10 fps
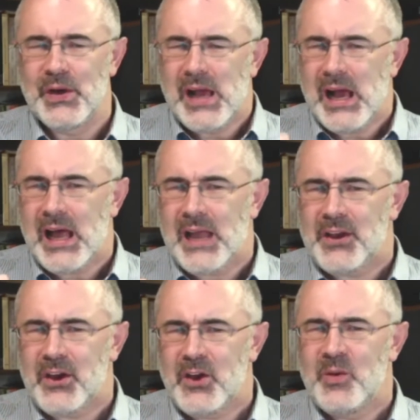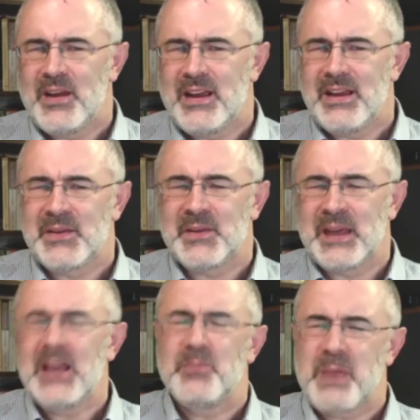And how we
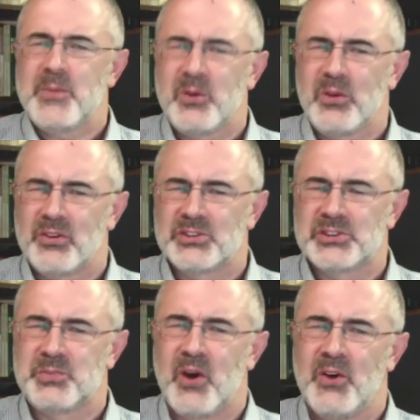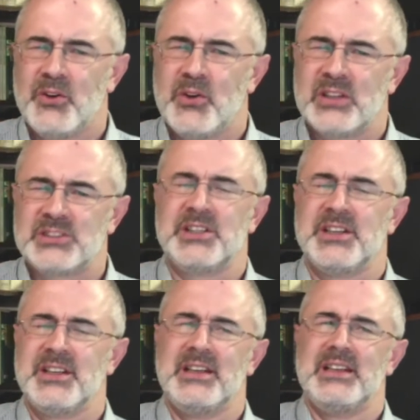think people will respond to us
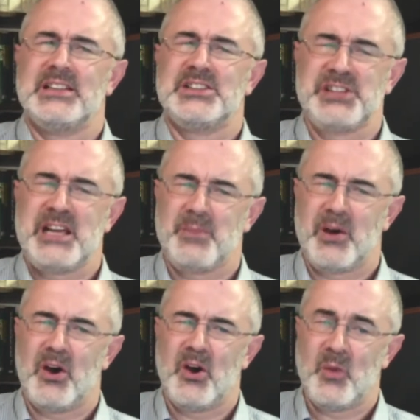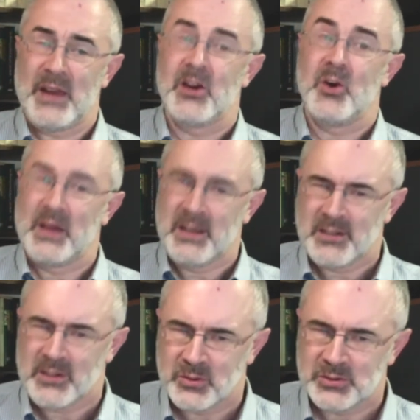can shape how we go
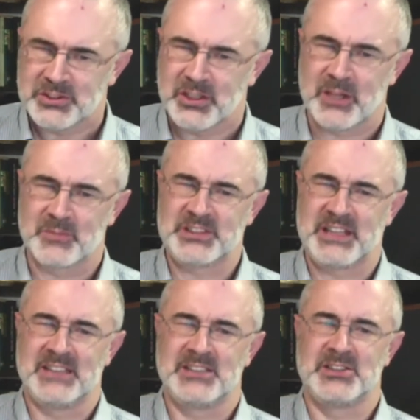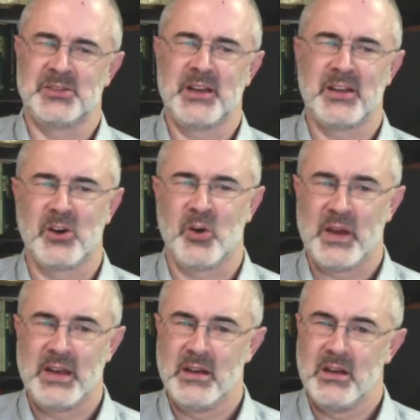into those circumstances, and we can go
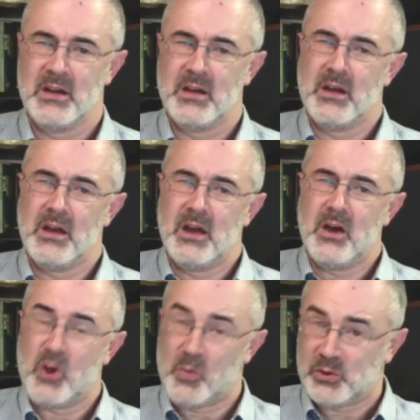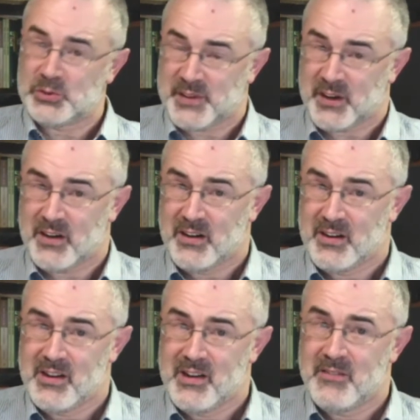in almost with our
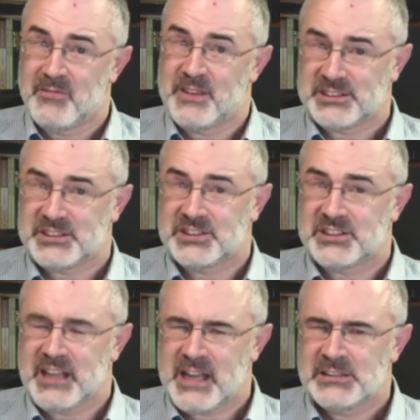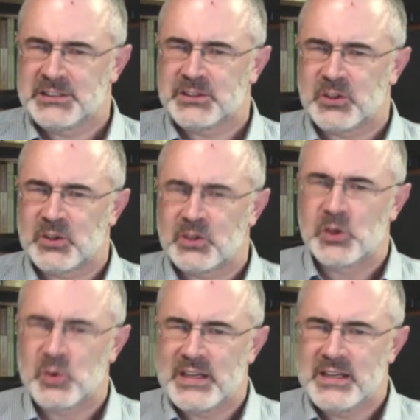fists clenched, or
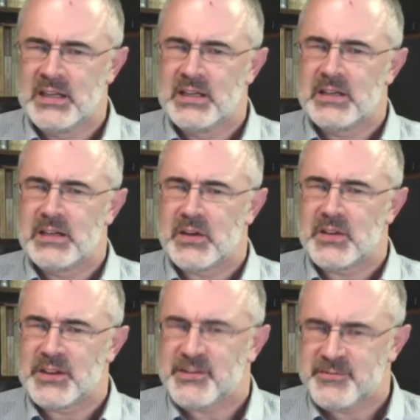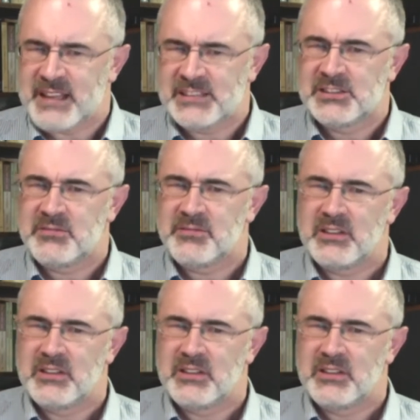go in on the defensive.